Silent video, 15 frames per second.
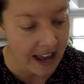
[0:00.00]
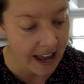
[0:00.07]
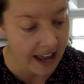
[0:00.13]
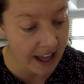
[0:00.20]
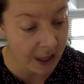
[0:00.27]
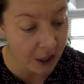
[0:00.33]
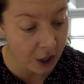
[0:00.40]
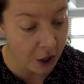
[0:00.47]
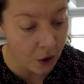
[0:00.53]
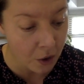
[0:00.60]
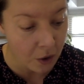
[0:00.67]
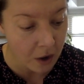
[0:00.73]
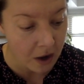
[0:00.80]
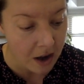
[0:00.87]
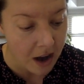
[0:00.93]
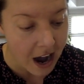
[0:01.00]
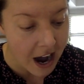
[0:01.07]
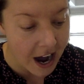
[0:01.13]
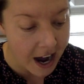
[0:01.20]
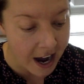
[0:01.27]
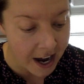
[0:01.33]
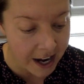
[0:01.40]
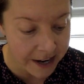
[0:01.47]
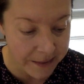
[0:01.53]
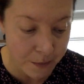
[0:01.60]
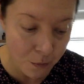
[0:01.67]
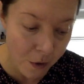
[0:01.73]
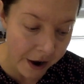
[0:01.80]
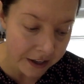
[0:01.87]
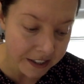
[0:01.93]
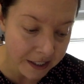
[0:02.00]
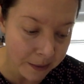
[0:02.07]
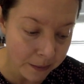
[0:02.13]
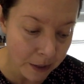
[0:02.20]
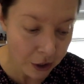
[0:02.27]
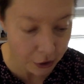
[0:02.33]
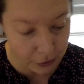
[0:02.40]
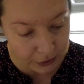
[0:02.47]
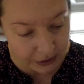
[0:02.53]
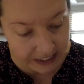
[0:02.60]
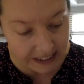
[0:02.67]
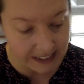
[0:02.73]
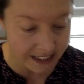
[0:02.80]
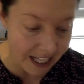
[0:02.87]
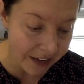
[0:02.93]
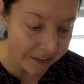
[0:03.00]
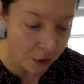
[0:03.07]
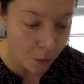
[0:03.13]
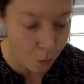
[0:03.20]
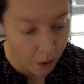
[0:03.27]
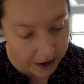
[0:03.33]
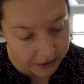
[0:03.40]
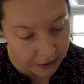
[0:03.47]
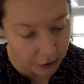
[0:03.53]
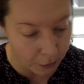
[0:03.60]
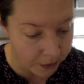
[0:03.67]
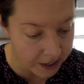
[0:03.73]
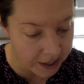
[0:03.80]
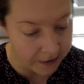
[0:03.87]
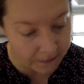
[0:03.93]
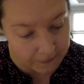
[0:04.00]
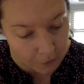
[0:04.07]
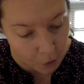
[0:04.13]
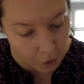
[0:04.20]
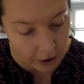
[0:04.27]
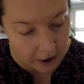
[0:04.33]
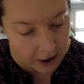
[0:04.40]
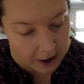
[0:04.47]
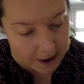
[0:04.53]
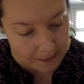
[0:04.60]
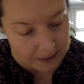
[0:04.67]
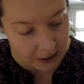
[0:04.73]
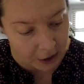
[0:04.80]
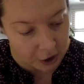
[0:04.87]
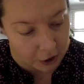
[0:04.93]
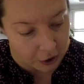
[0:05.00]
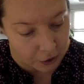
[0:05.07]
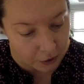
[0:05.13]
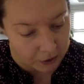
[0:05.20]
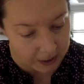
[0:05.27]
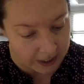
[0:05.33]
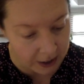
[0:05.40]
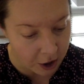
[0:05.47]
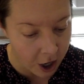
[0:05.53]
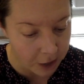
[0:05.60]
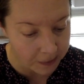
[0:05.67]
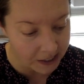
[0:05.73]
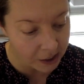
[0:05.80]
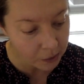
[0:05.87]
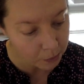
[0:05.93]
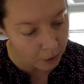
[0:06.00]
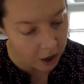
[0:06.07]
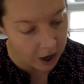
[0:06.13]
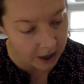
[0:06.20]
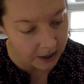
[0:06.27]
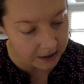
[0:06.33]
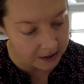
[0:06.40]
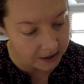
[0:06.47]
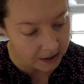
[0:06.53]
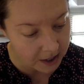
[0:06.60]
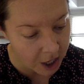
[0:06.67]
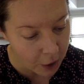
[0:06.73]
Hello, I'm ROSM Unit 7134, but you can call me Roz.